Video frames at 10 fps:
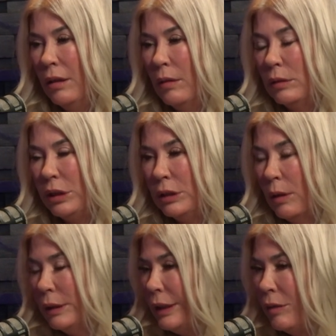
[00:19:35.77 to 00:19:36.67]
She's
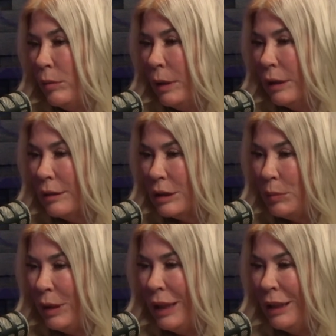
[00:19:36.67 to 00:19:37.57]
always giving me little
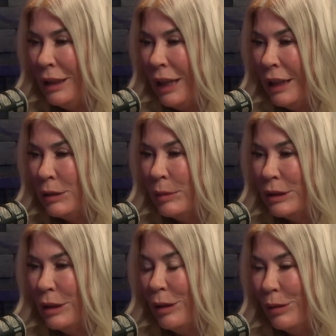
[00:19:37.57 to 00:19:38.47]
speaking engagements
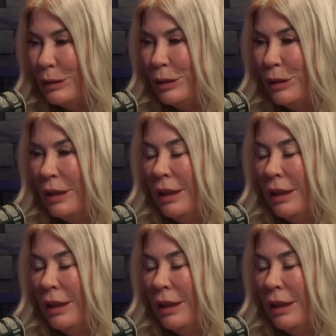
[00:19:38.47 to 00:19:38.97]
to go to.